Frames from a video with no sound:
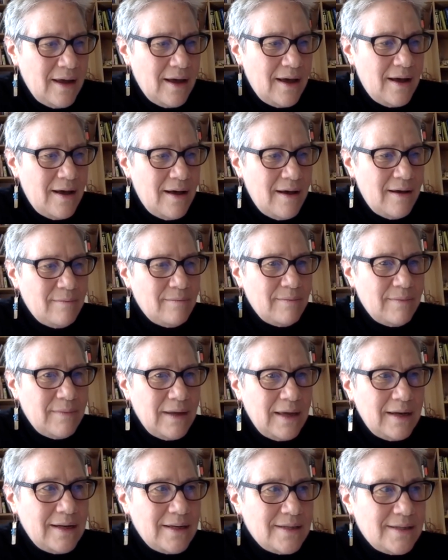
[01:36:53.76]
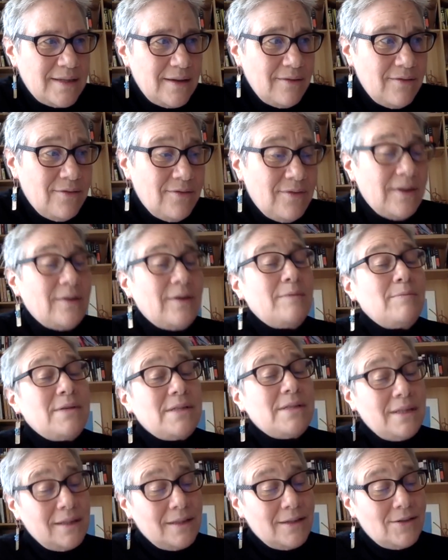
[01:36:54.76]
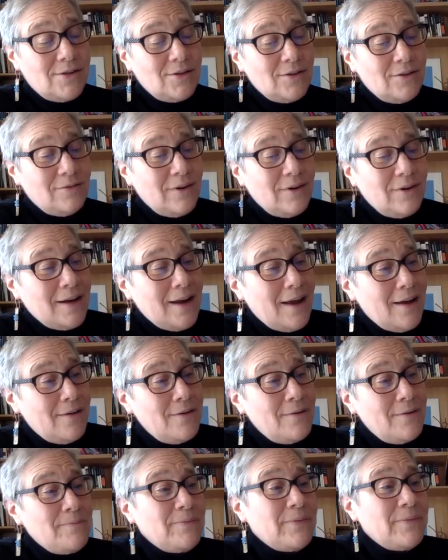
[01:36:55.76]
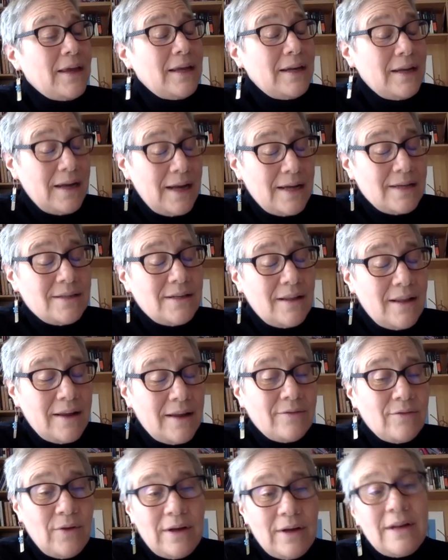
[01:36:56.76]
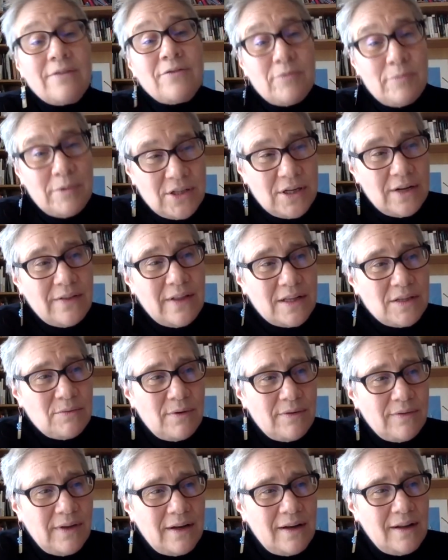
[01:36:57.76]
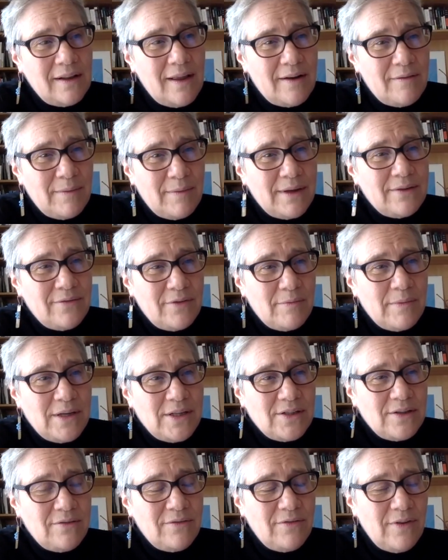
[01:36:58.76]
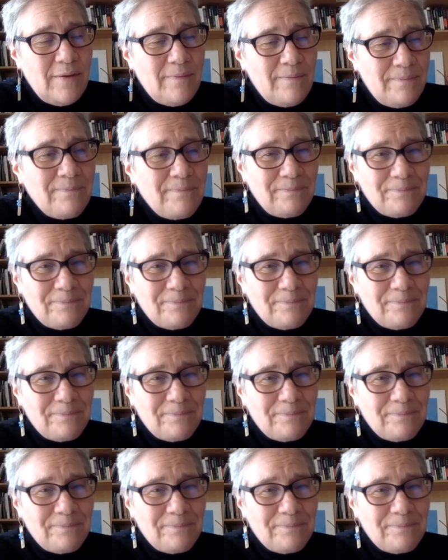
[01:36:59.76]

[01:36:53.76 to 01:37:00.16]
Um, and it's a very busy listserv right now, and it has a lot of great information. That's where I've gotten a lot of my information from.